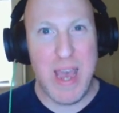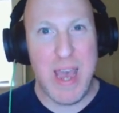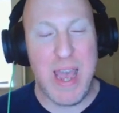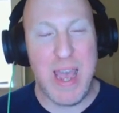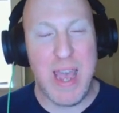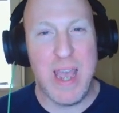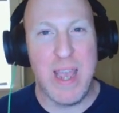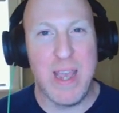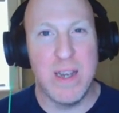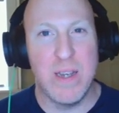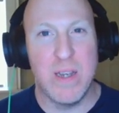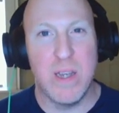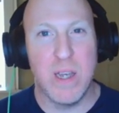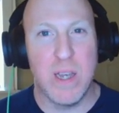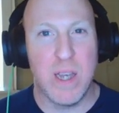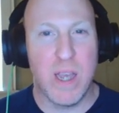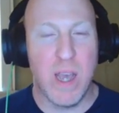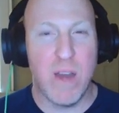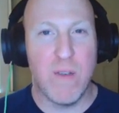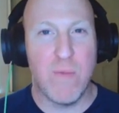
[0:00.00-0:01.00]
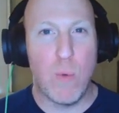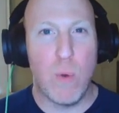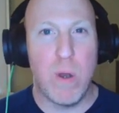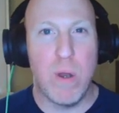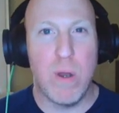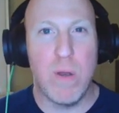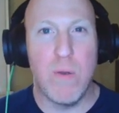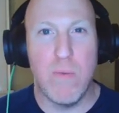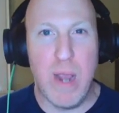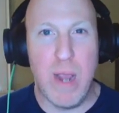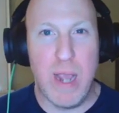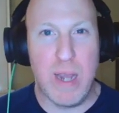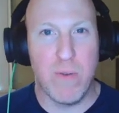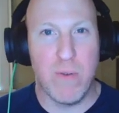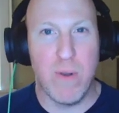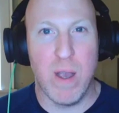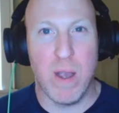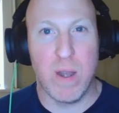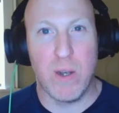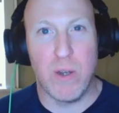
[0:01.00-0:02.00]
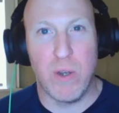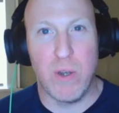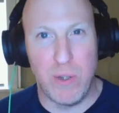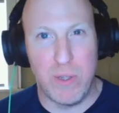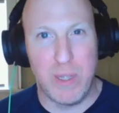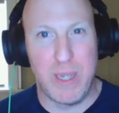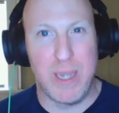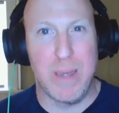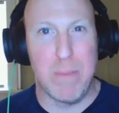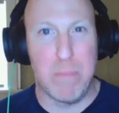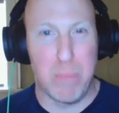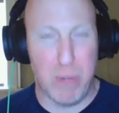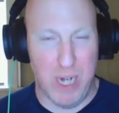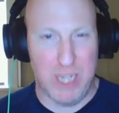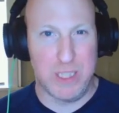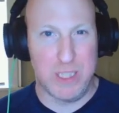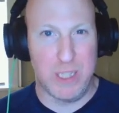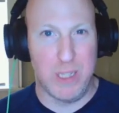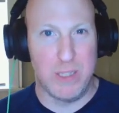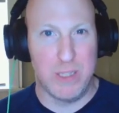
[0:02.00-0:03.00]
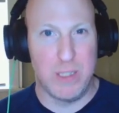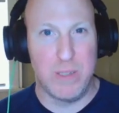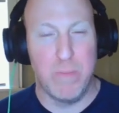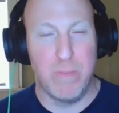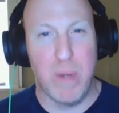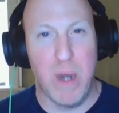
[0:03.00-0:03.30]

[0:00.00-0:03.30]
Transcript: and God of War Ragnarok Early Impressions.